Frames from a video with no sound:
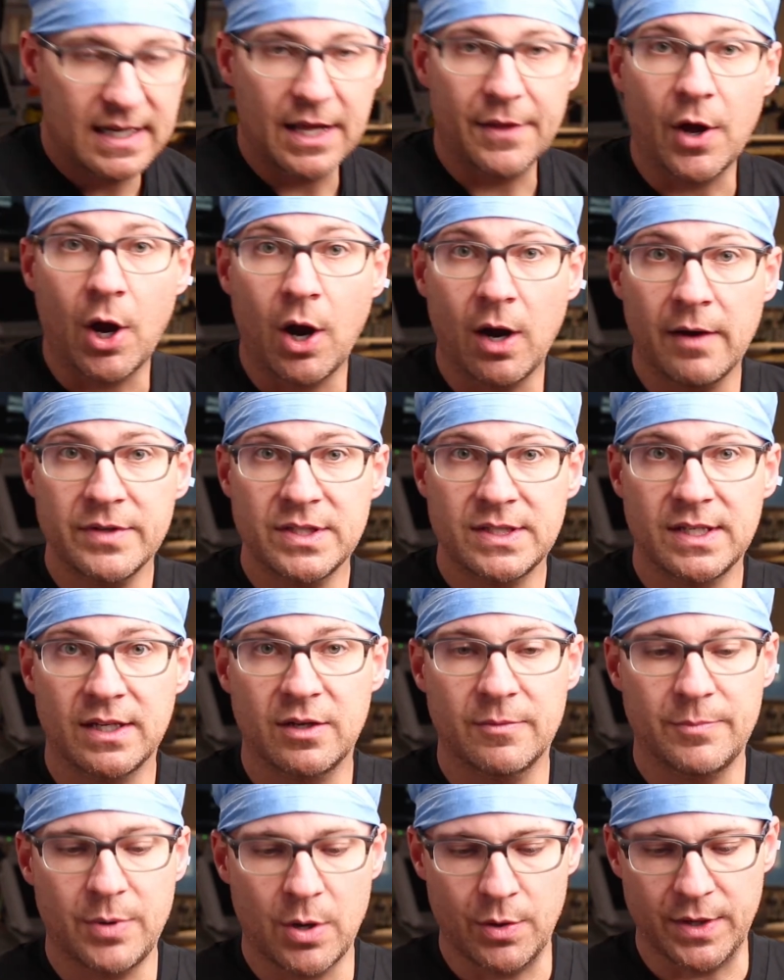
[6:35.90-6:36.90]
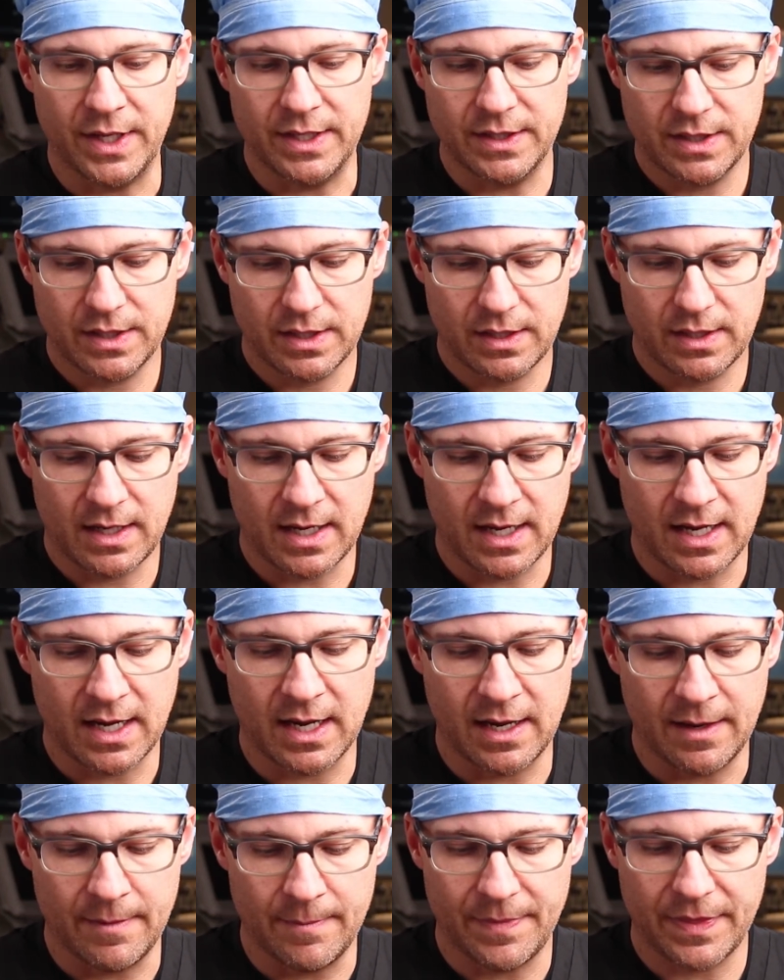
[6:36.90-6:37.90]
Now the harvesting components,
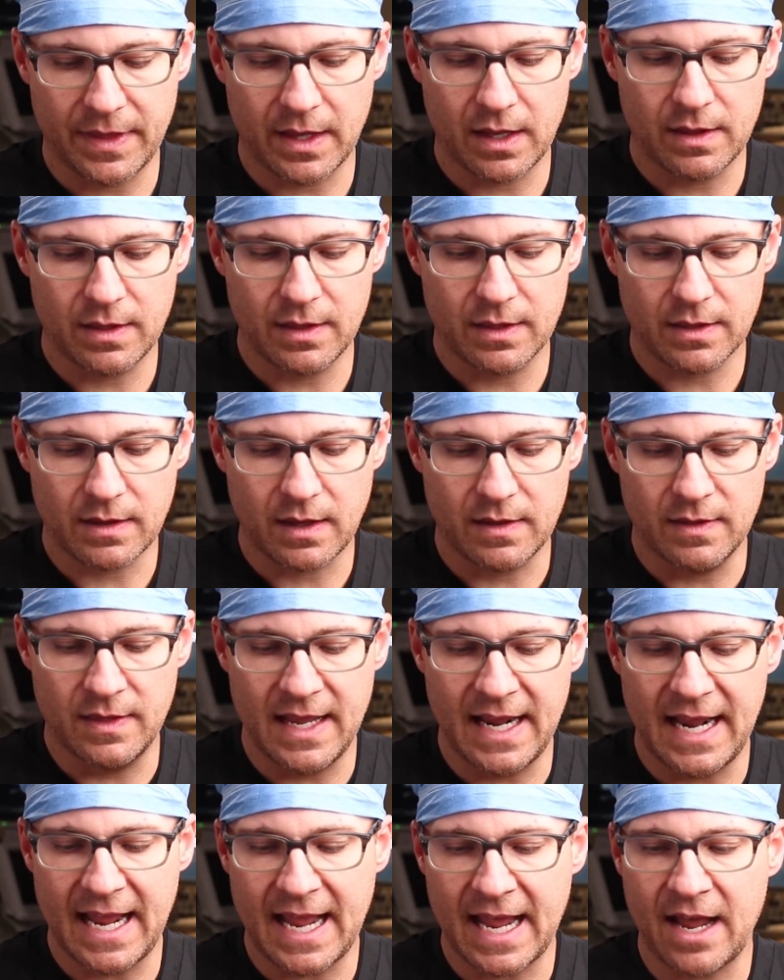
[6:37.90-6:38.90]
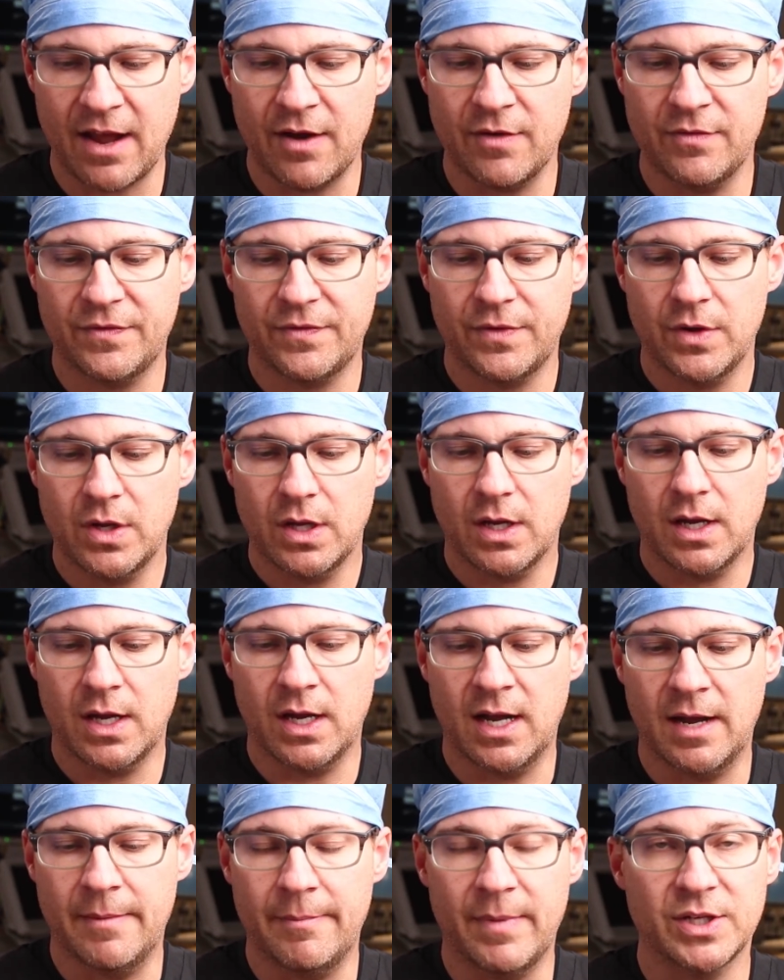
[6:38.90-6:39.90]
they have,
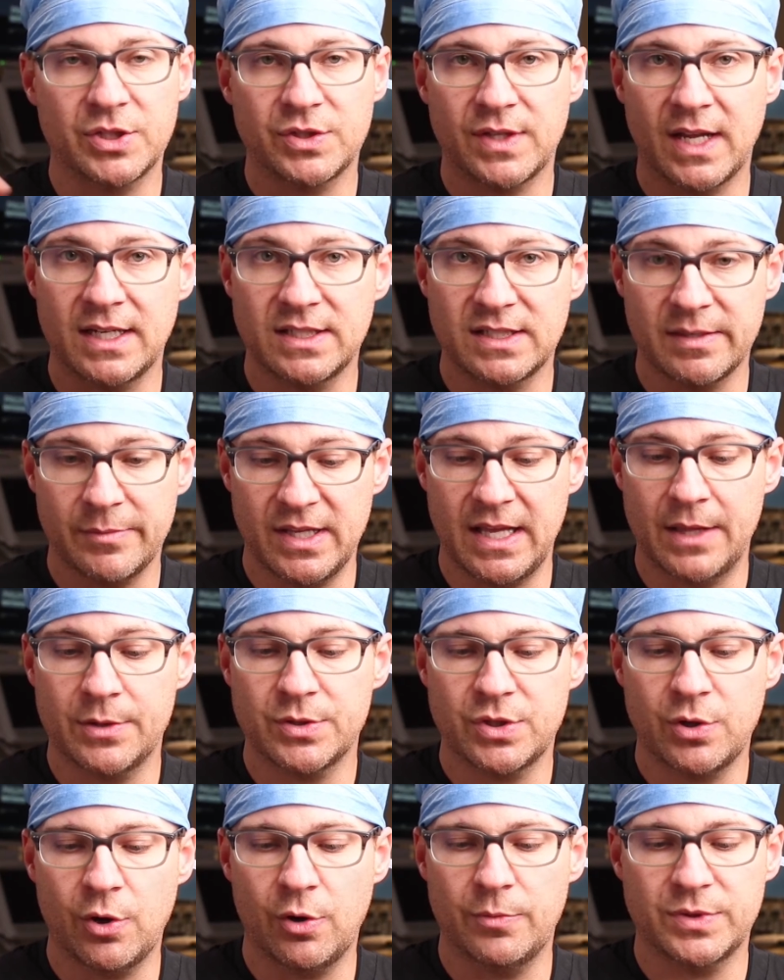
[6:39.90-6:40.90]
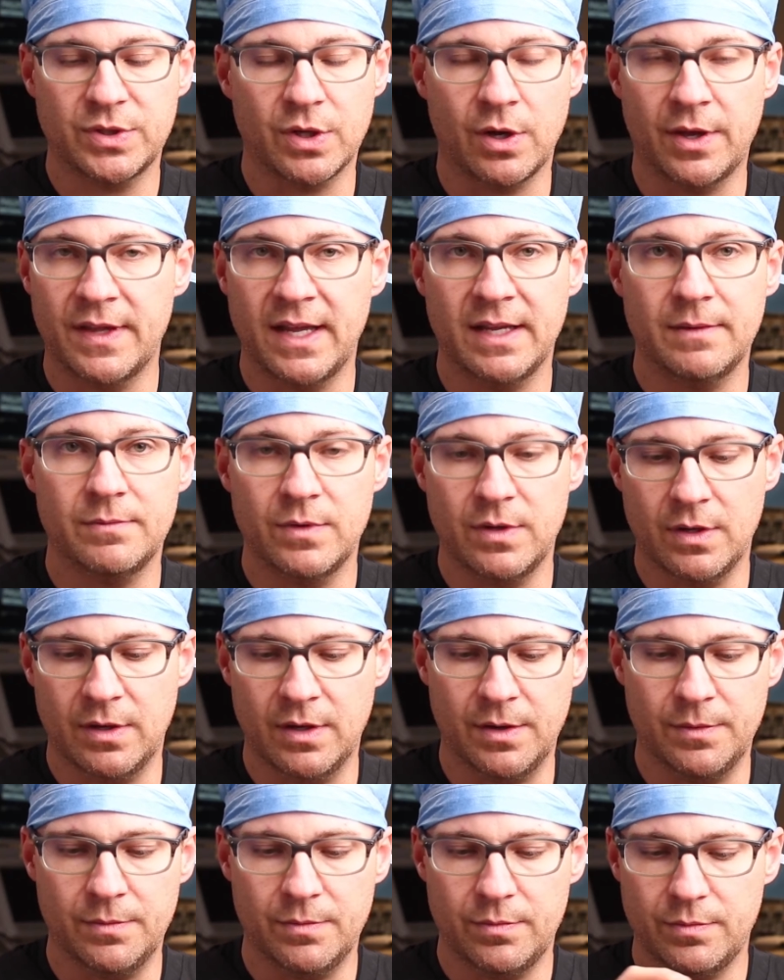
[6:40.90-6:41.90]
much like some of the other scopes, all
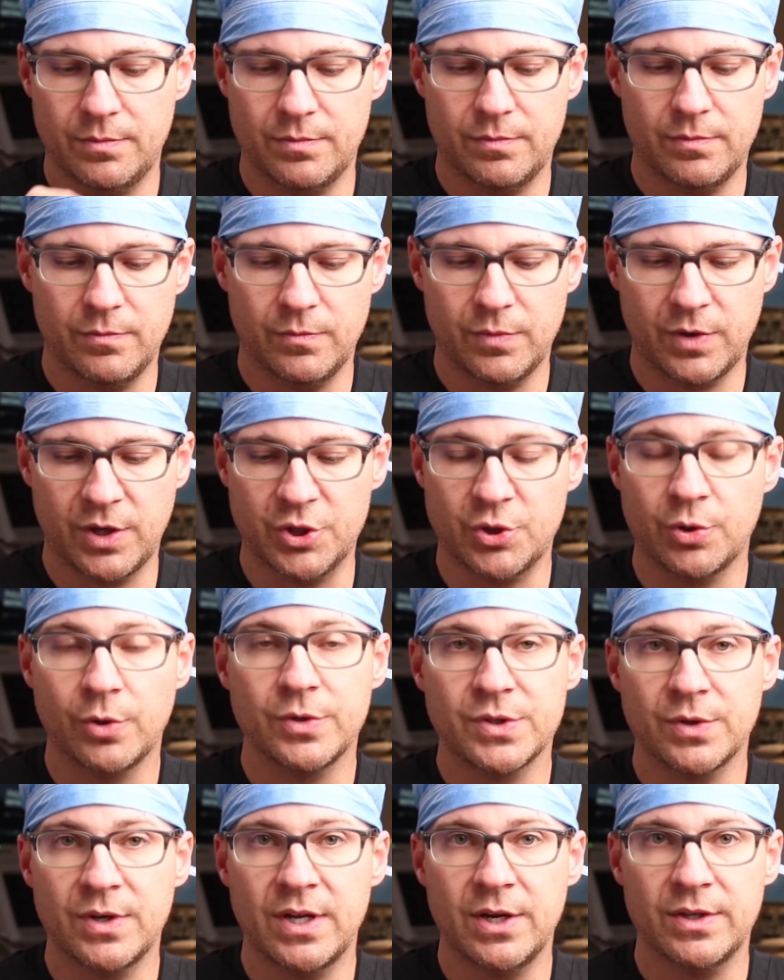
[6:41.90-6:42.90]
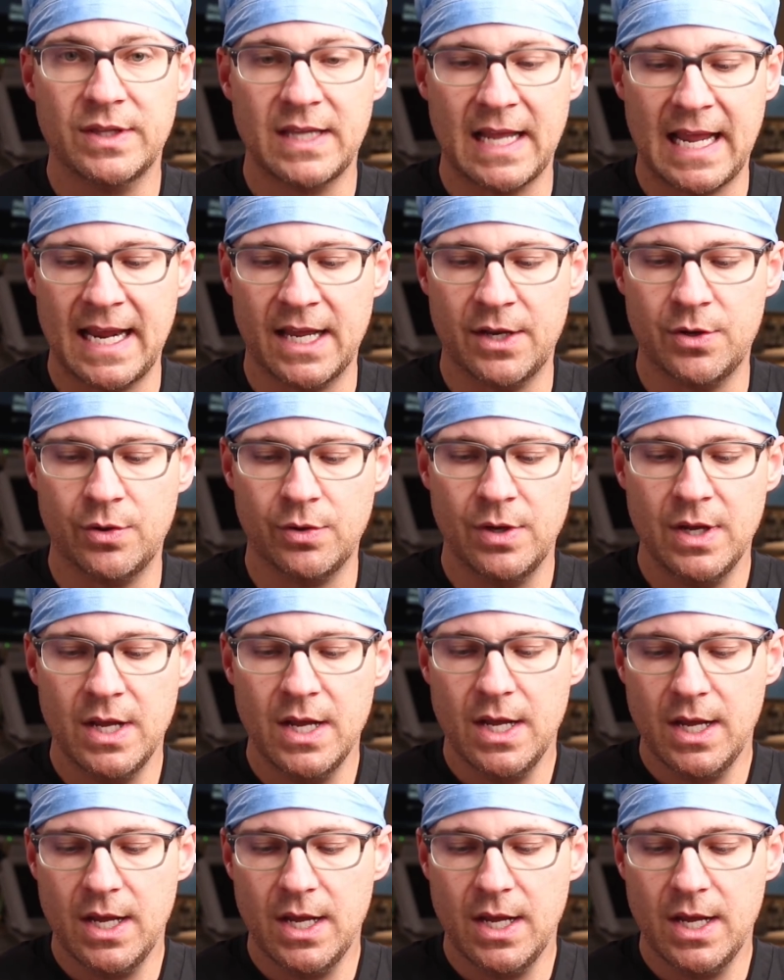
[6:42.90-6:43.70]
the controls are here at the handle.